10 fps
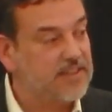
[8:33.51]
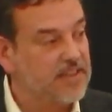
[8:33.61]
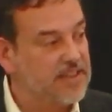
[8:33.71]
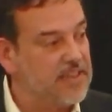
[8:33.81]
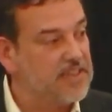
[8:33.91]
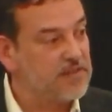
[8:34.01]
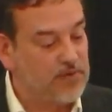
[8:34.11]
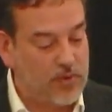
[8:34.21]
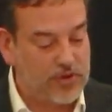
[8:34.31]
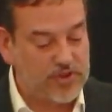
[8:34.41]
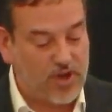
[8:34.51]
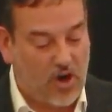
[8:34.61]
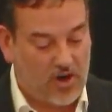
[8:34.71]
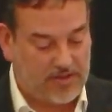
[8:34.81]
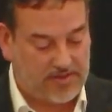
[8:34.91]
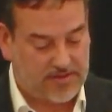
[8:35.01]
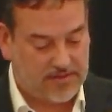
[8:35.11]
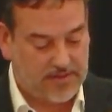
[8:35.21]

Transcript: to these voters' hearts.